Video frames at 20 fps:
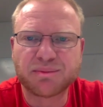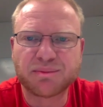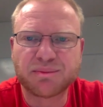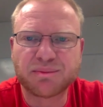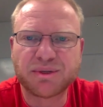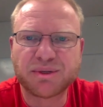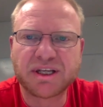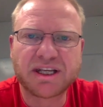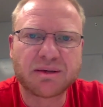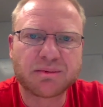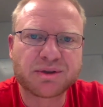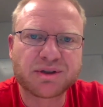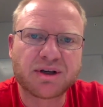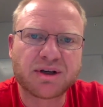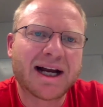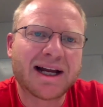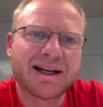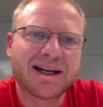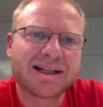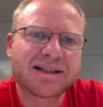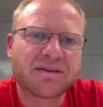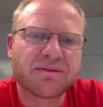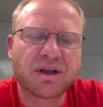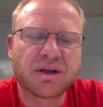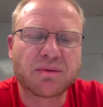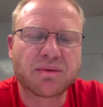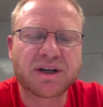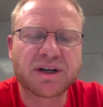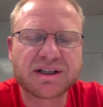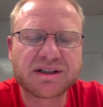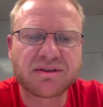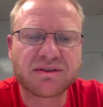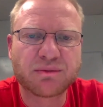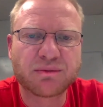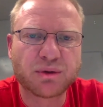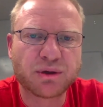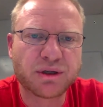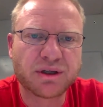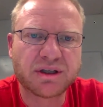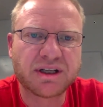being able to highlight something in
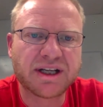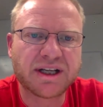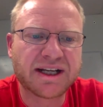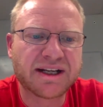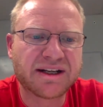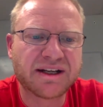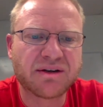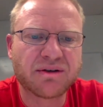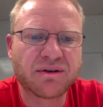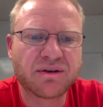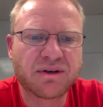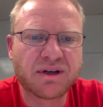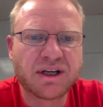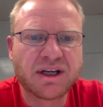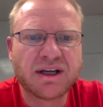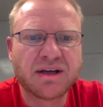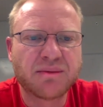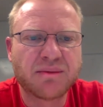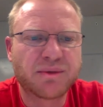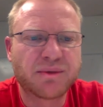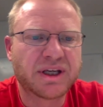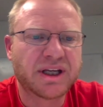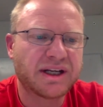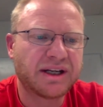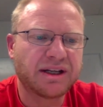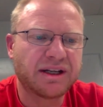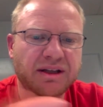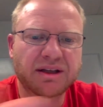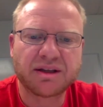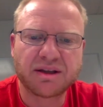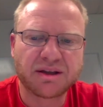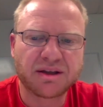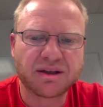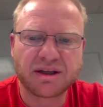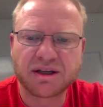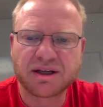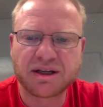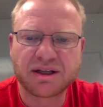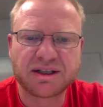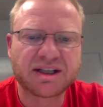Microsoft Word and then getting
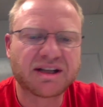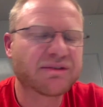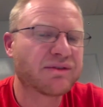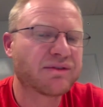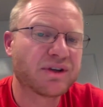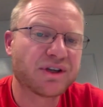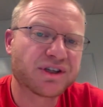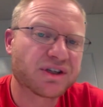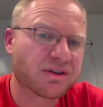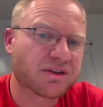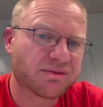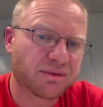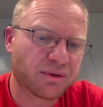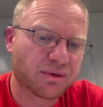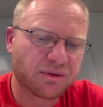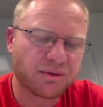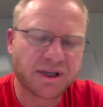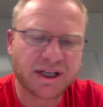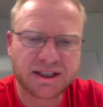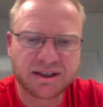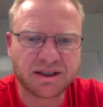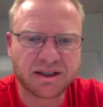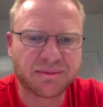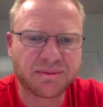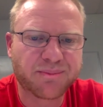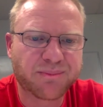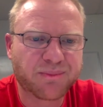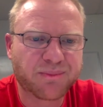the definition for it right there.